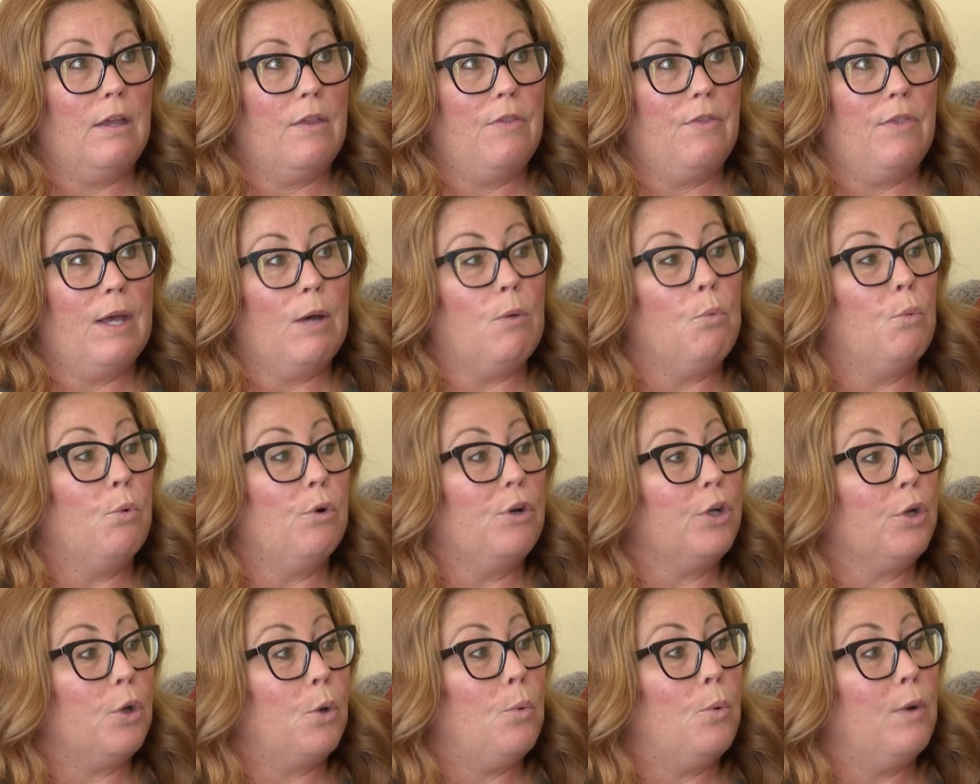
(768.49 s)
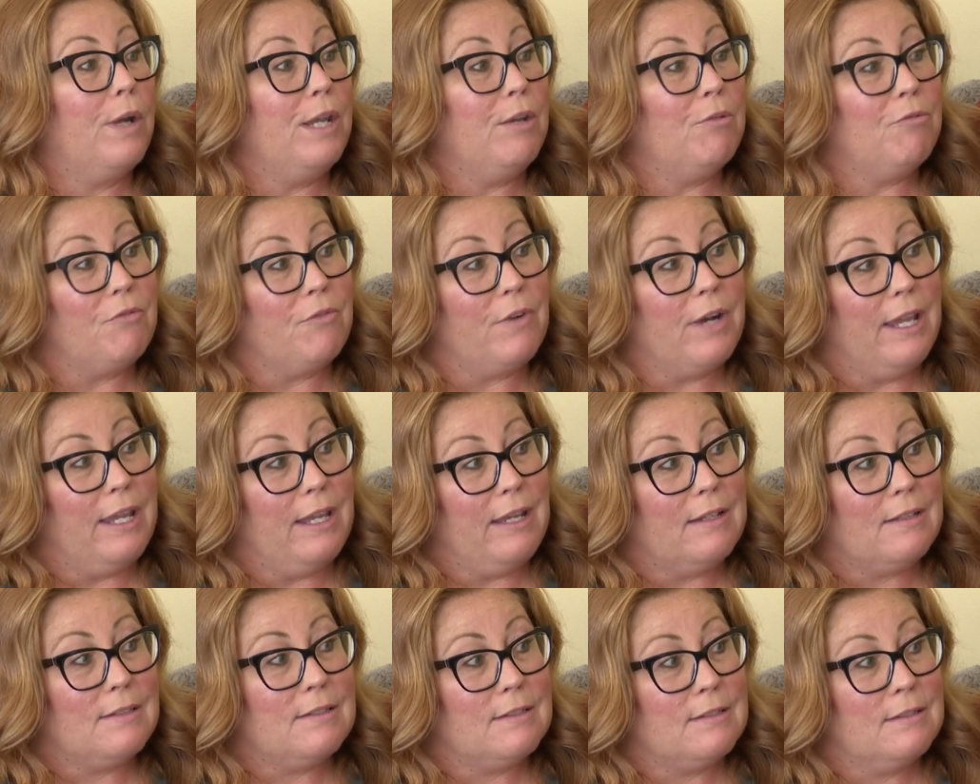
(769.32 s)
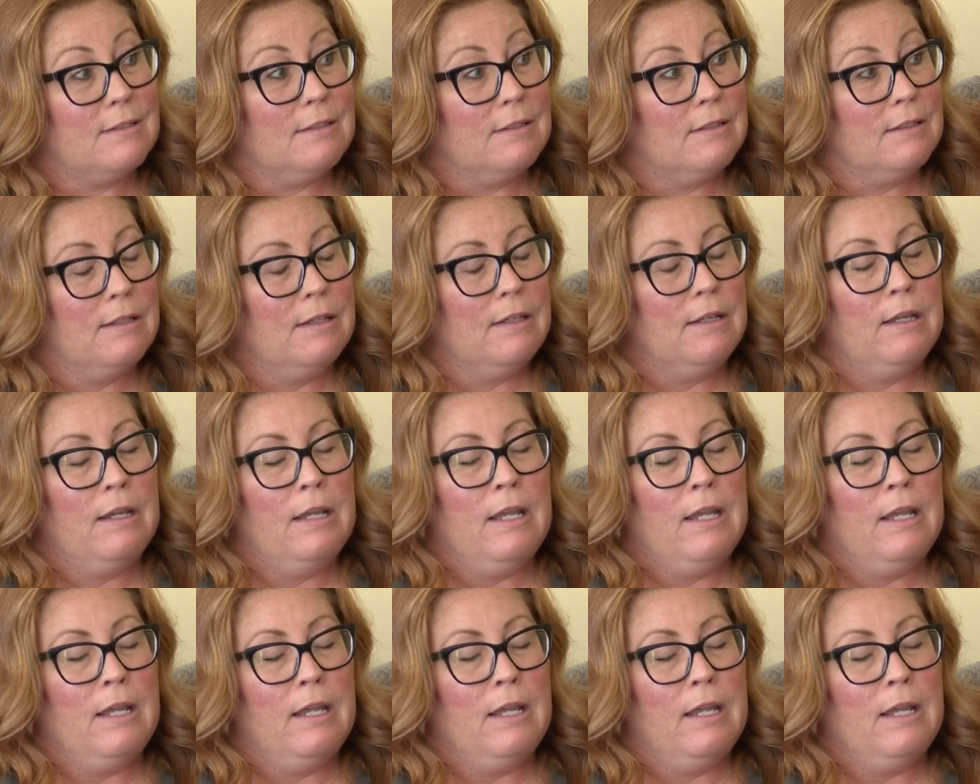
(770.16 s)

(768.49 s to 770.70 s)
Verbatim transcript: that weren't quite right. Mm-hmm.